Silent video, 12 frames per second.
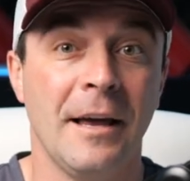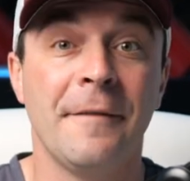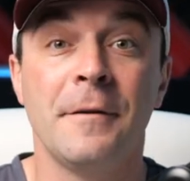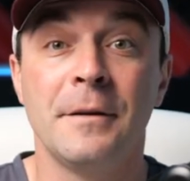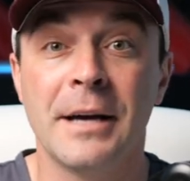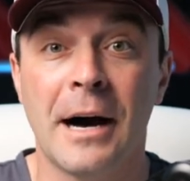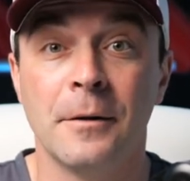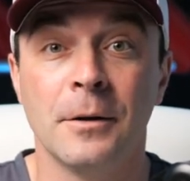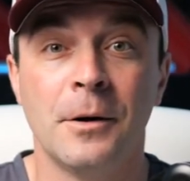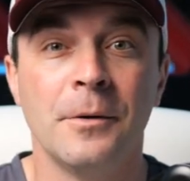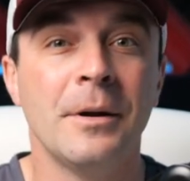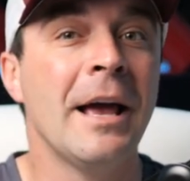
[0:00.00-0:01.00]
If you
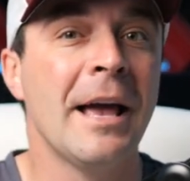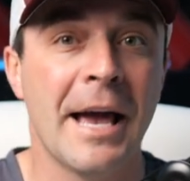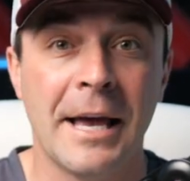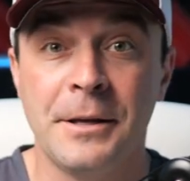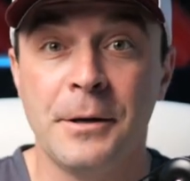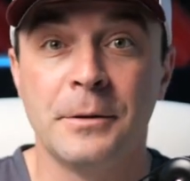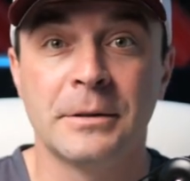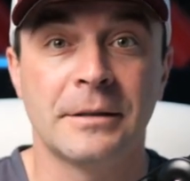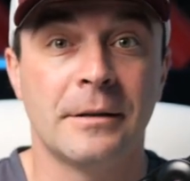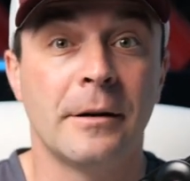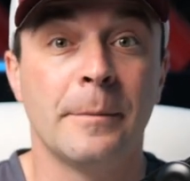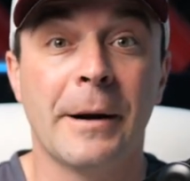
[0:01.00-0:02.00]
download and use
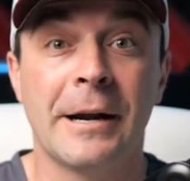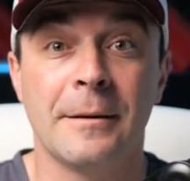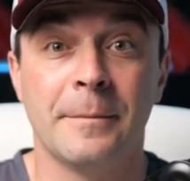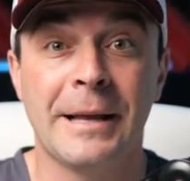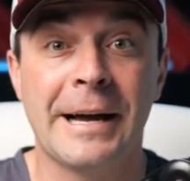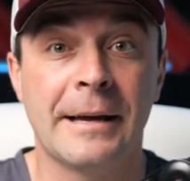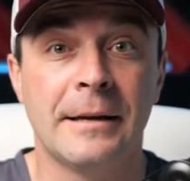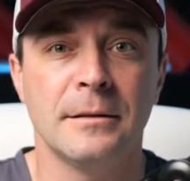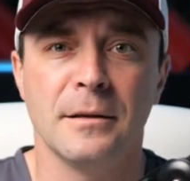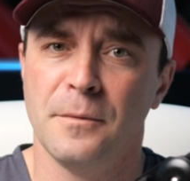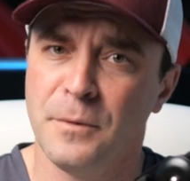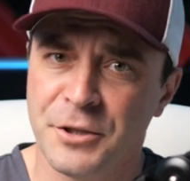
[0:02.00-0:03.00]
third-party
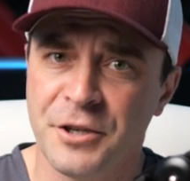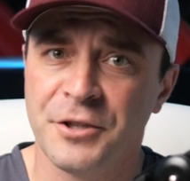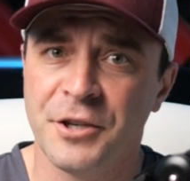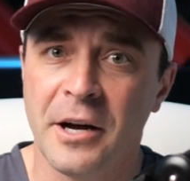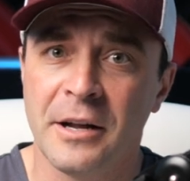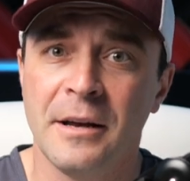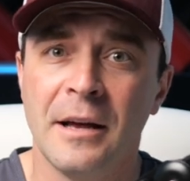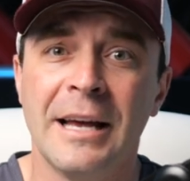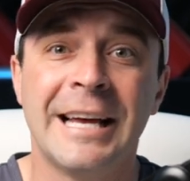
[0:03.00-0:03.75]
plugins, which you should,